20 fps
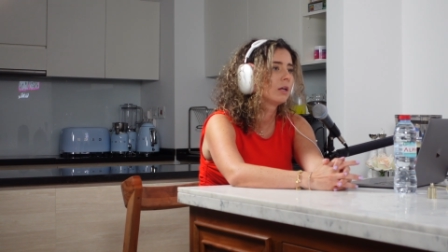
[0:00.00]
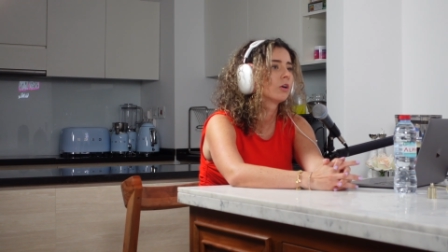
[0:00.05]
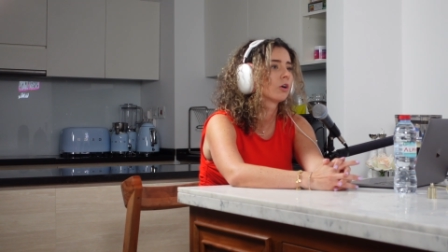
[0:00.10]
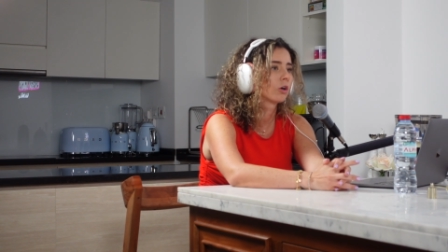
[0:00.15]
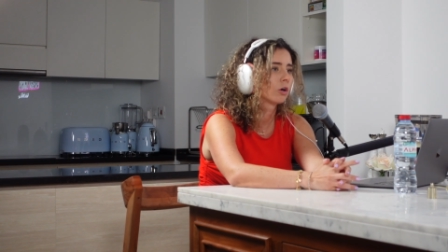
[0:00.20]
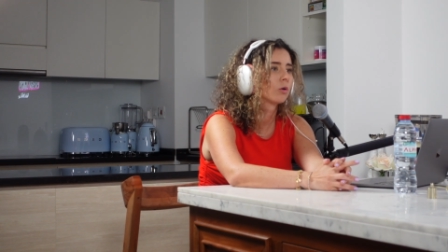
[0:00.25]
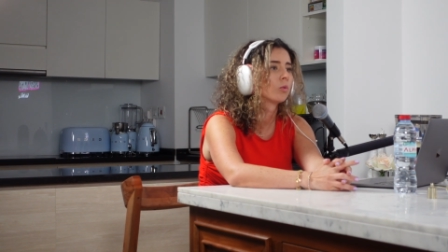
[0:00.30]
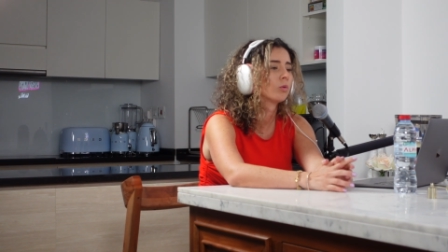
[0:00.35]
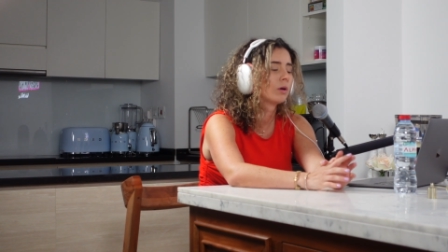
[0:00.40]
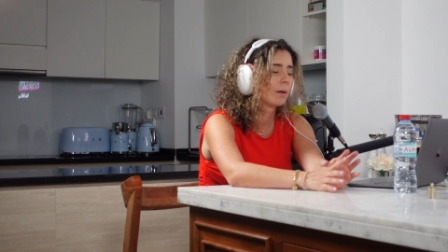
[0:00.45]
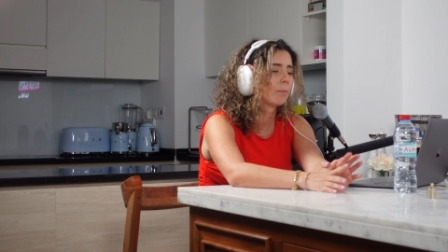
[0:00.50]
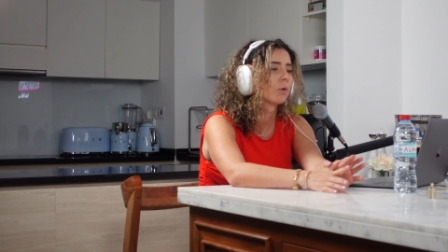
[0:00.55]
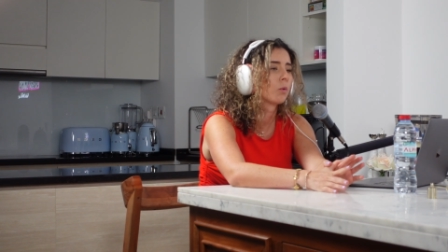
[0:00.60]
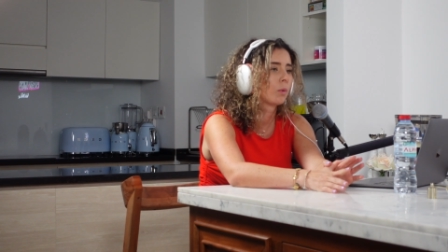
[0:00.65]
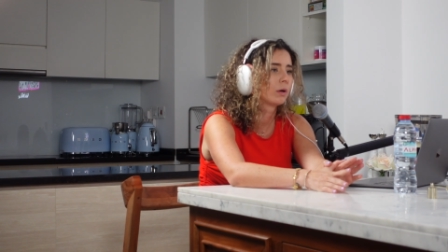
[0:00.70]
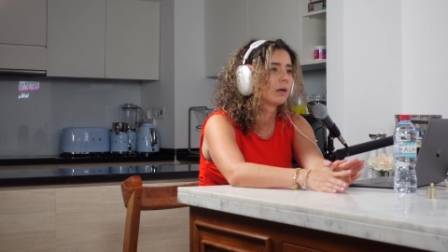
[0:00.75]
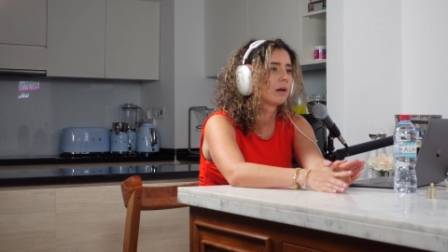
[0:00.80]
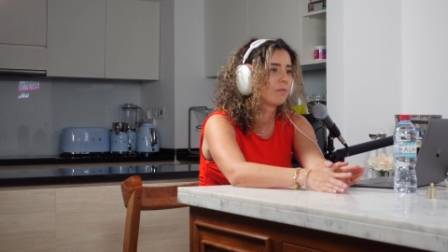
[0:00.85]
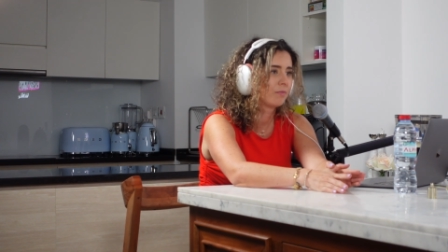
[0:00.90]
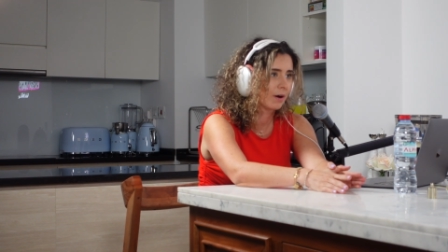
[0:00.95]
your number
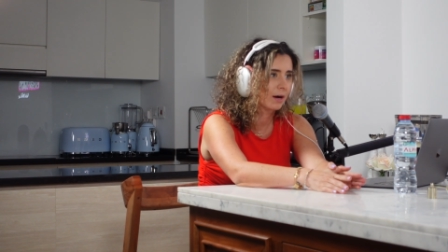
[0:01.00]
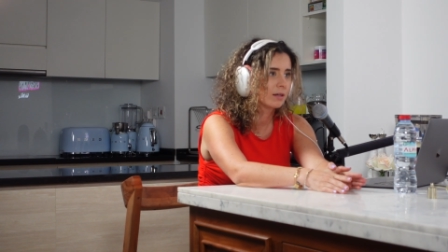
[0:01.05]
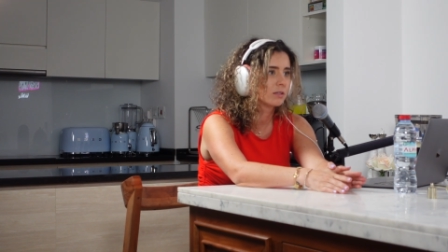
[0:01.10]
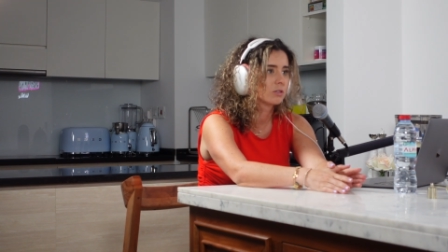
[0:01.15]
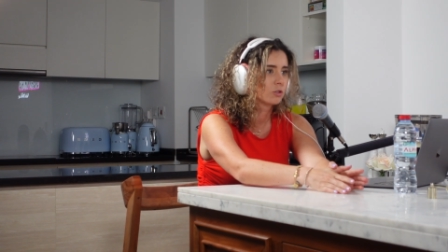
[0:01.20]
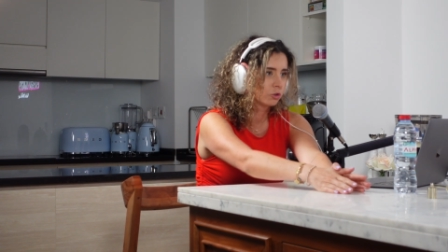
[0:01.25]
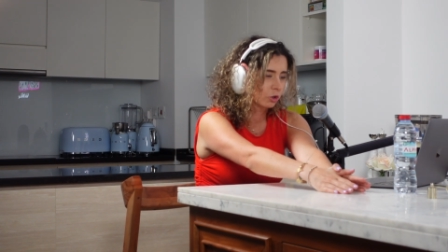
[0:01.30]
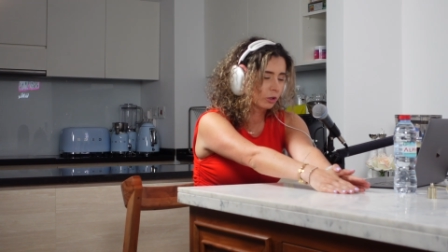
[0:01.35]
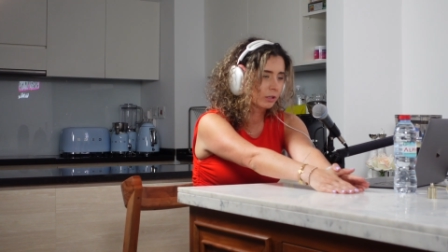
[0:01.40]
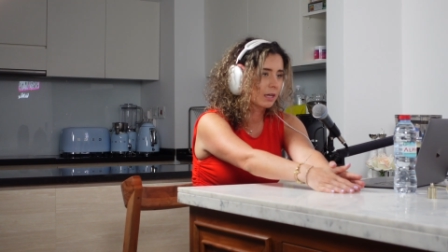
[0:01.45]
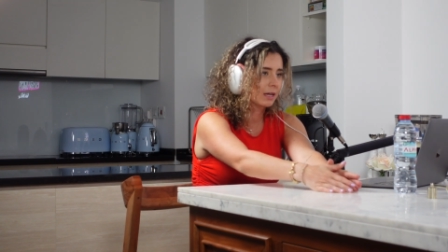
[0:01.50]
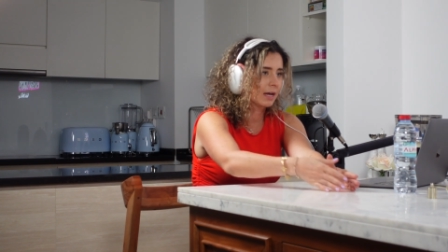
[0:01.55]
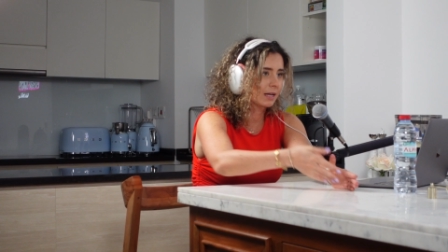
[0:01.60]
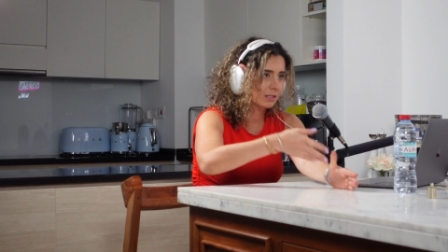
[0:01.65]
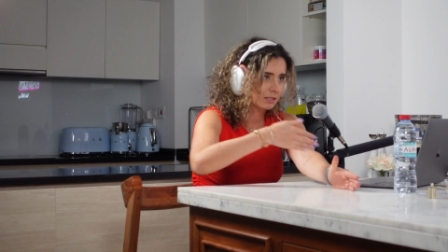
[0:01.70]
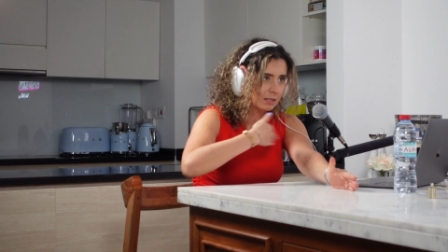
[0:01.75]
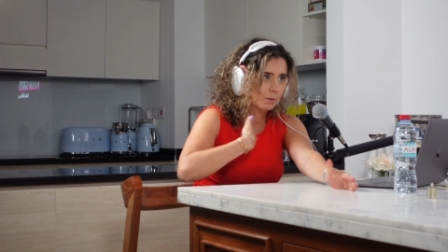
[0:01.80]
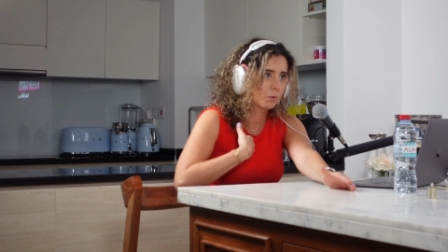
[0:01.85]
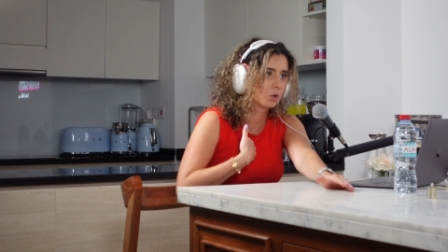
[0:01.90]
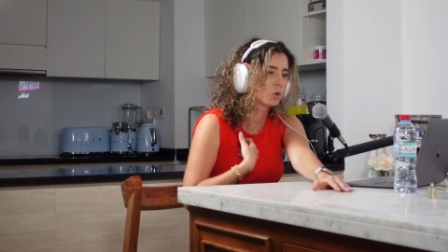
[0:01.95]
one advice yeah. looking
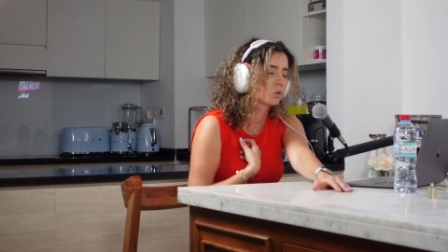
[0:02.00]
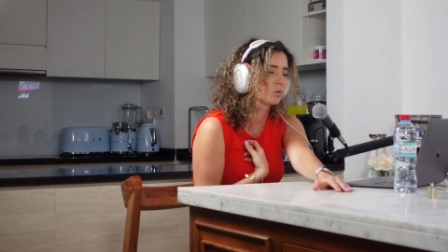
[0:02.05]
at someone